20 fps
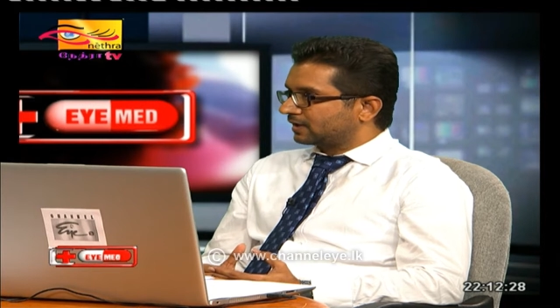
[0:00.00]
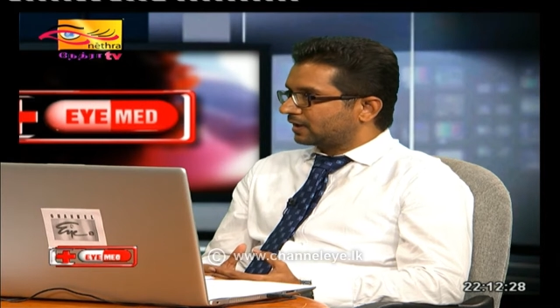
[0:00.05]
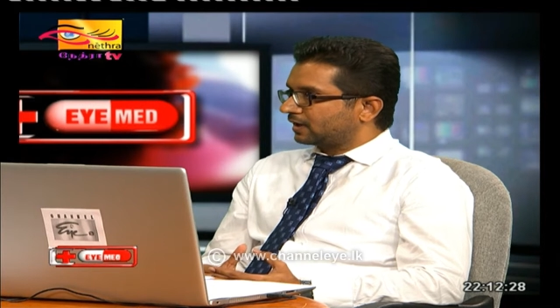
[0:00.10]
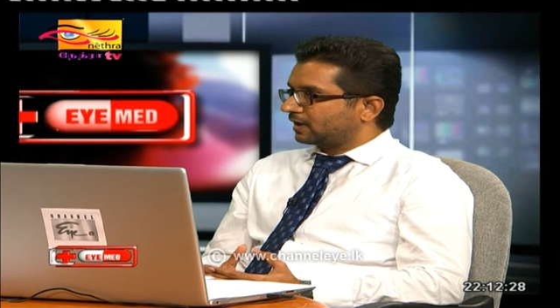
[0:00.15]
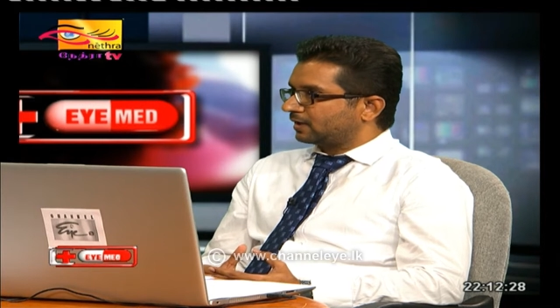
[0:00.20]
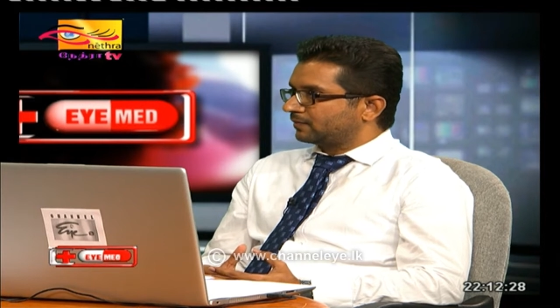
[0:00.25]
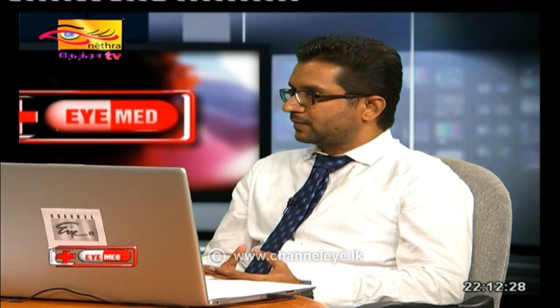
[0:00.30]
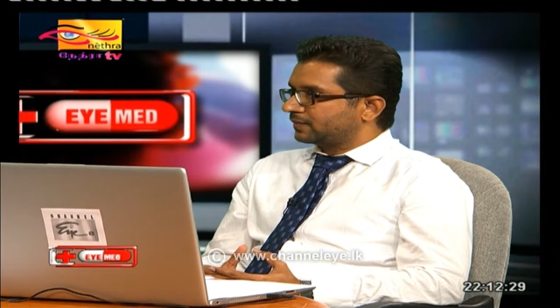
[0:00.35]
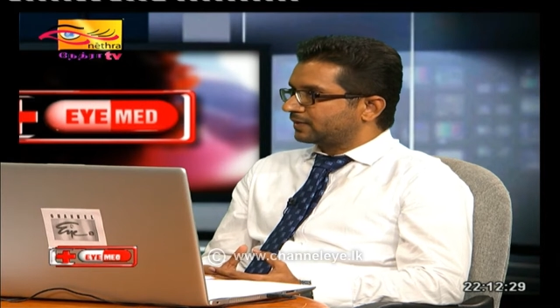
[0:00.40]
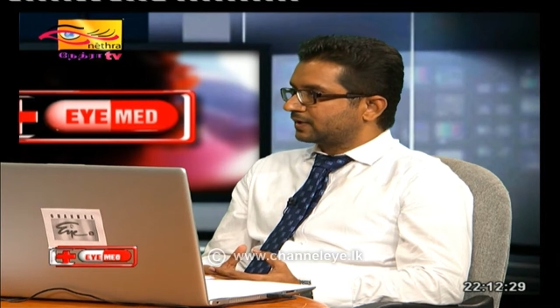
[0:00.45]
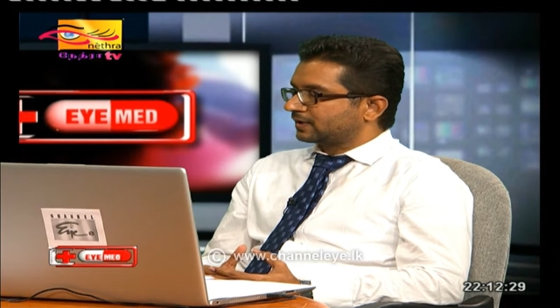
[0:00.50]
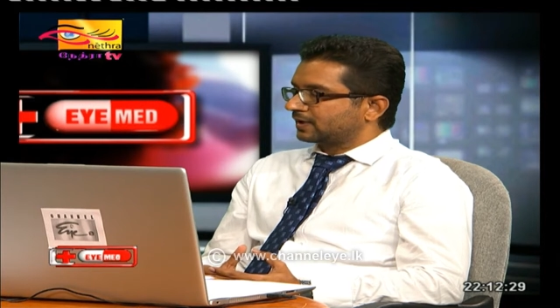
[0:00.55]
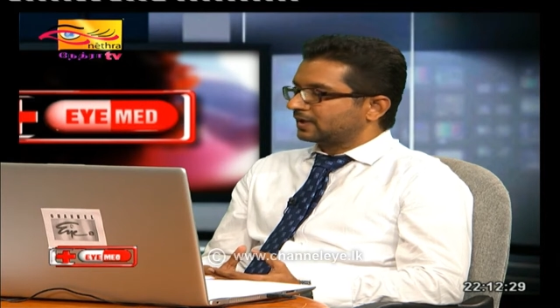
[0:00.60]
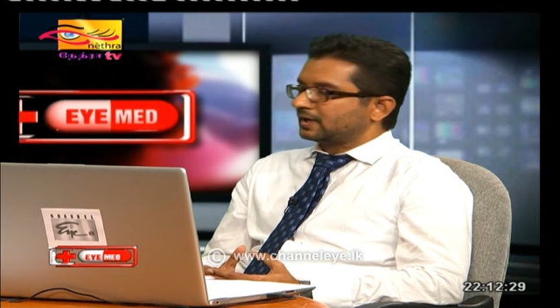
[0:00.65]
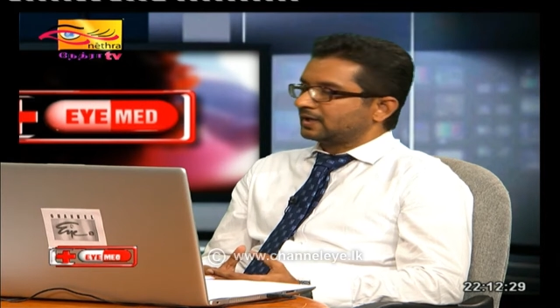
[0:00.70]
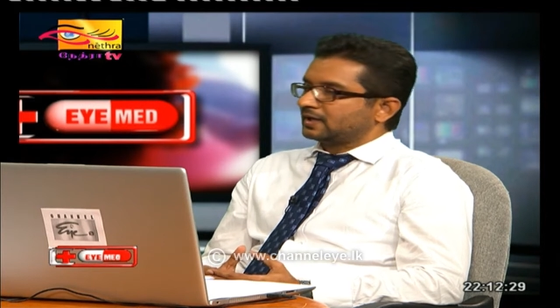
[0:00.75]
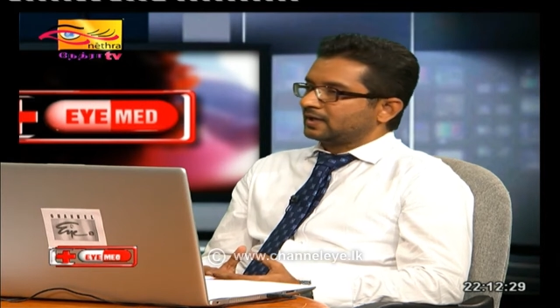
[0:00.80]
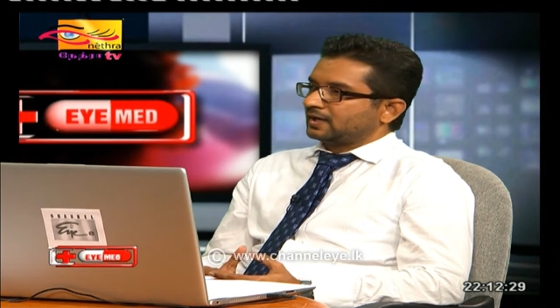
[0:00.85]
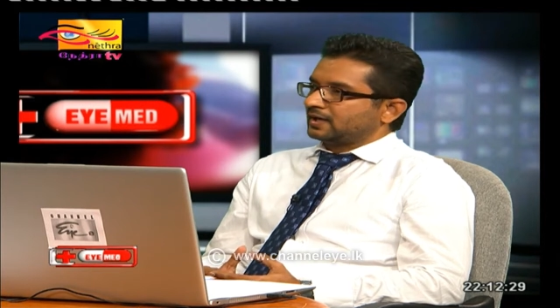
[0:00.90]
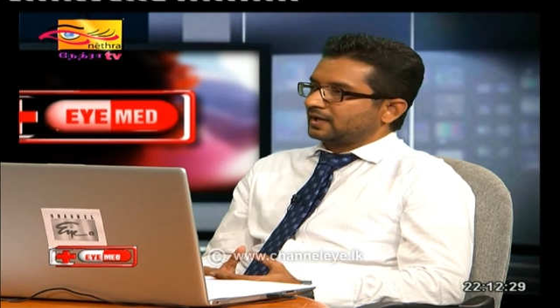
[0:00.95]
carbs
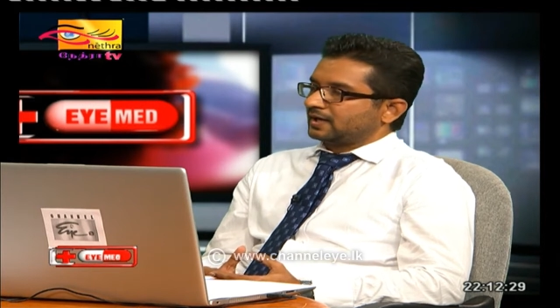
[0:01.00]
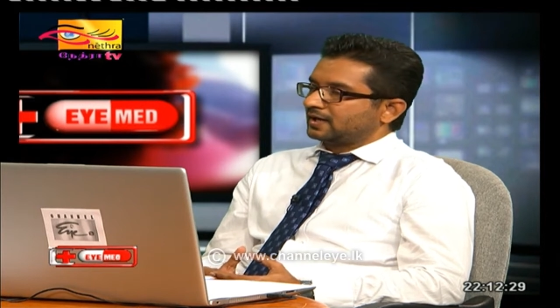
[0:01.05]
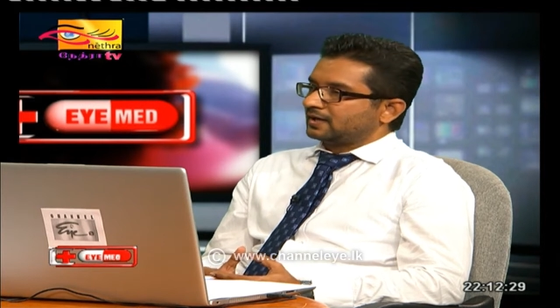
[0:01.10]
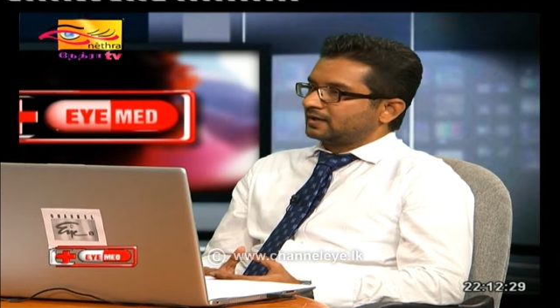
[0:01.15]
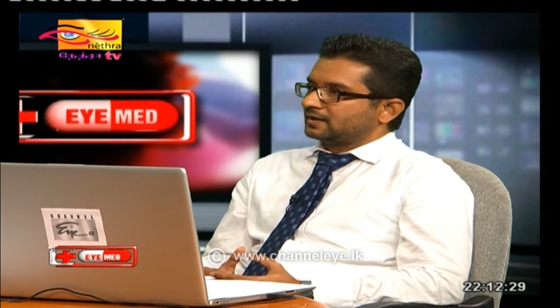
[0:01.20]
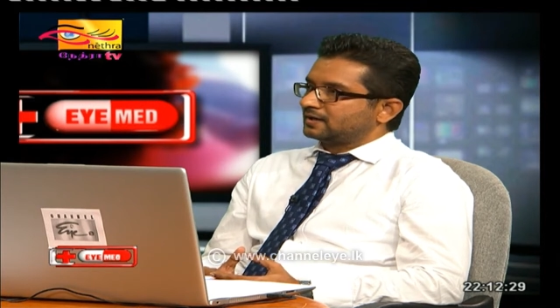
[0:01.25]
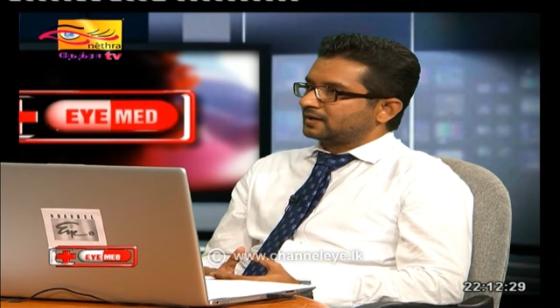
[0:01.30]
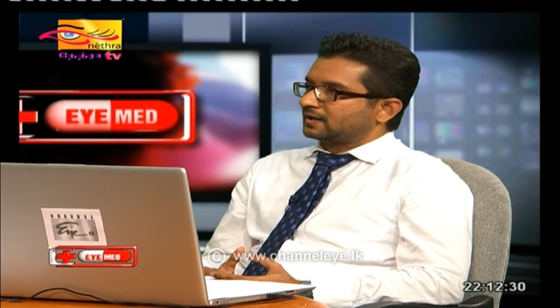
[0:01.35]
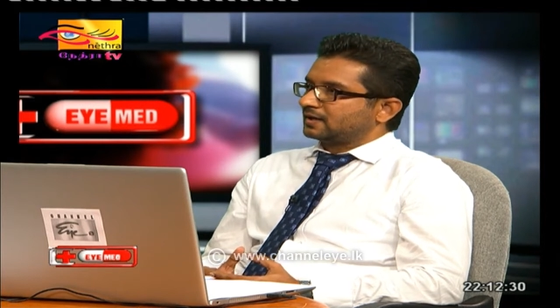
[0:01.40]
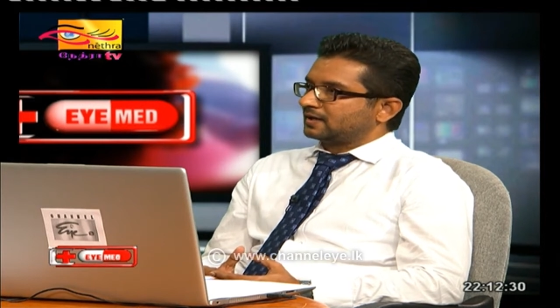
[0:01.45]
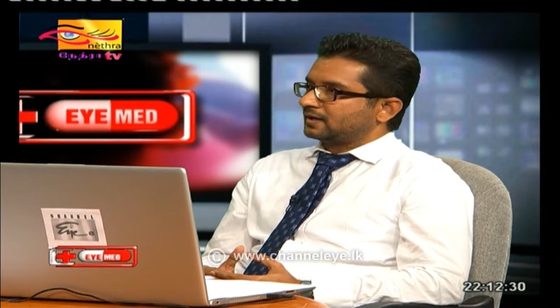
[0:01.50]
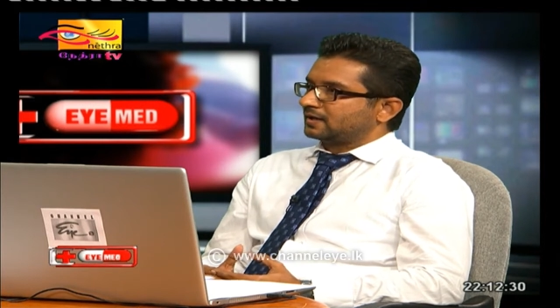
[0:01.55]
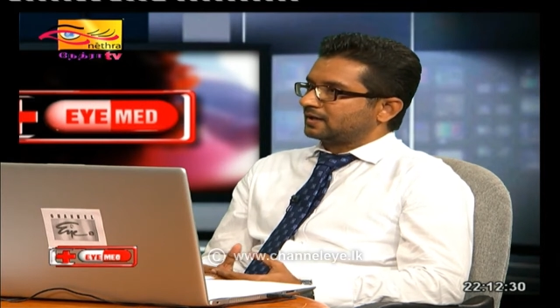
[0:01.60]
and